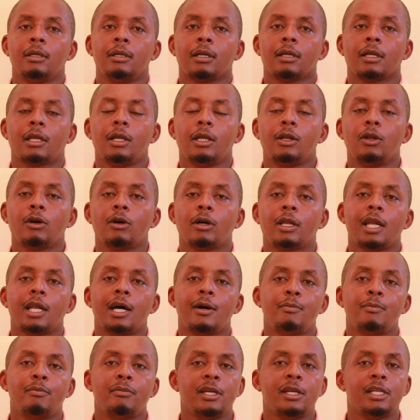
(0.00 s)

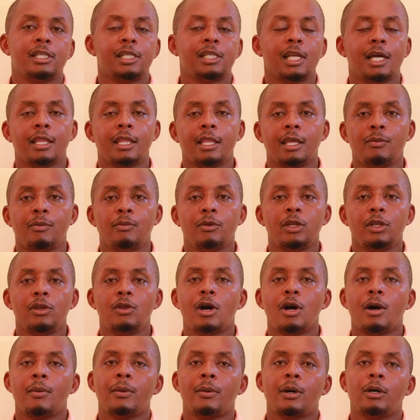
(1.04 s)
kilogram measure the
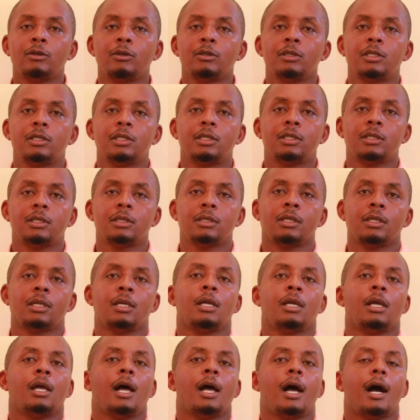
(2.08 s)
middle amount,
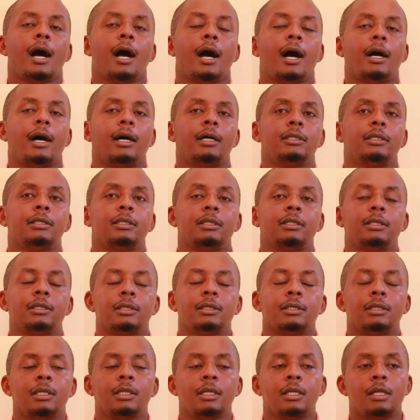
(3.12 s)
and
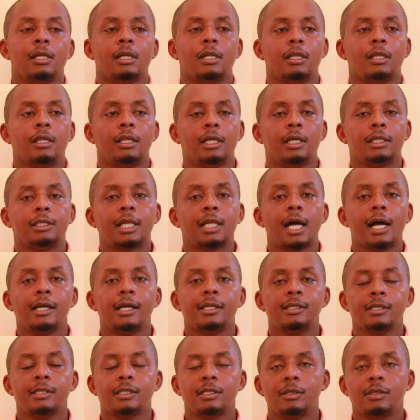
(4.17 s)
the
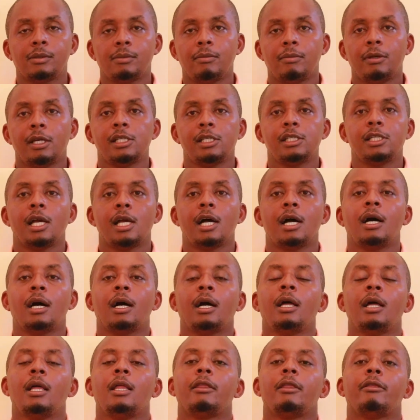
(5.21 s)
tons
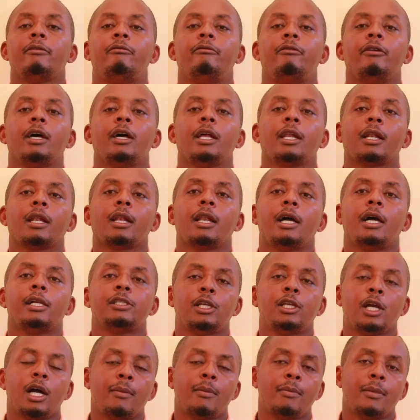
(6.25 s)
measure the very large
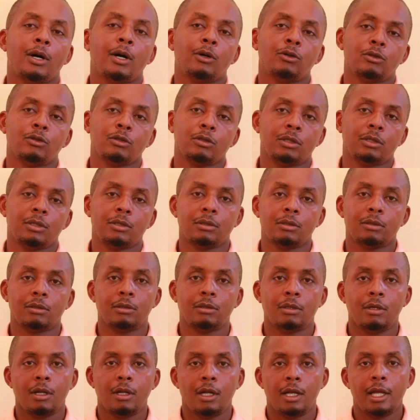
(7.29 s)
amount.
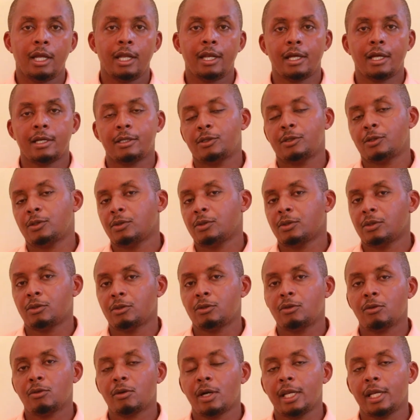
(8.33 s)
Learners,
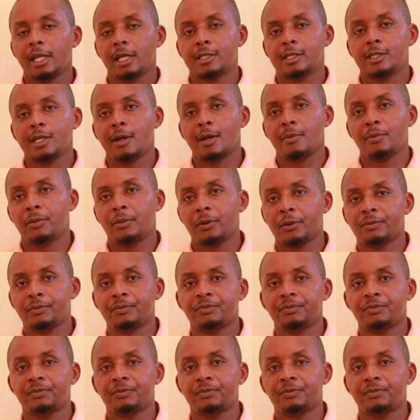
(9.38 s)
took an example.